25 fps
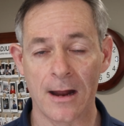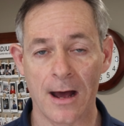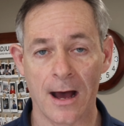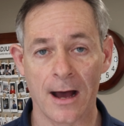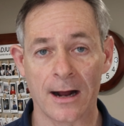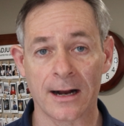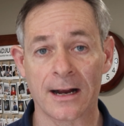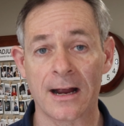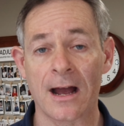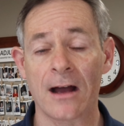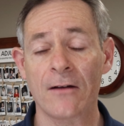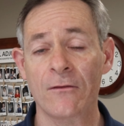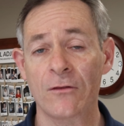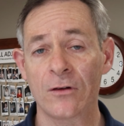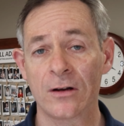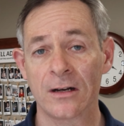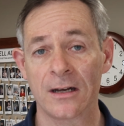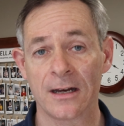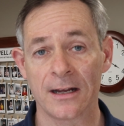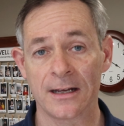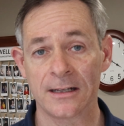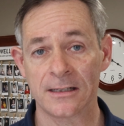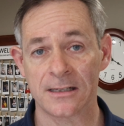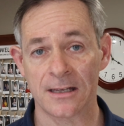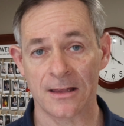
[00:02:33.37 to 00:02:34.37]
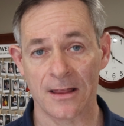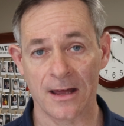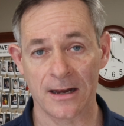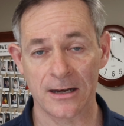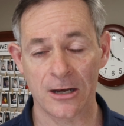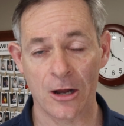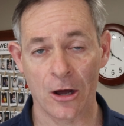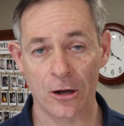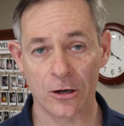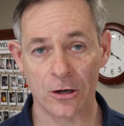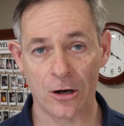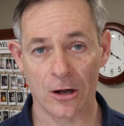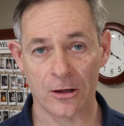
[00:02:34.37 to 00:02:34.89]
uncovering needs that they
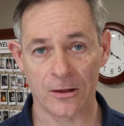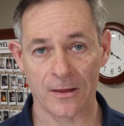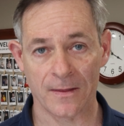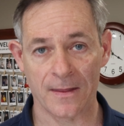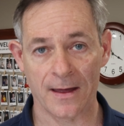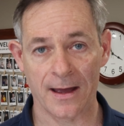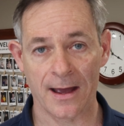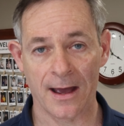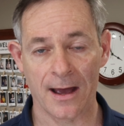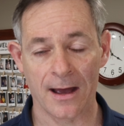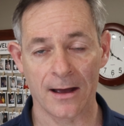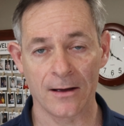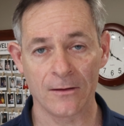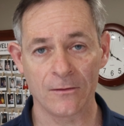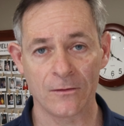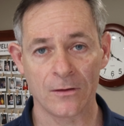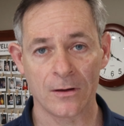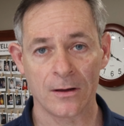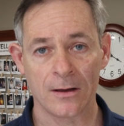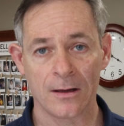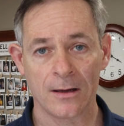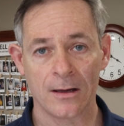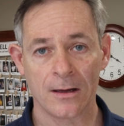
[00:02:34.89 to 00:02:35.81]
don't know that they have,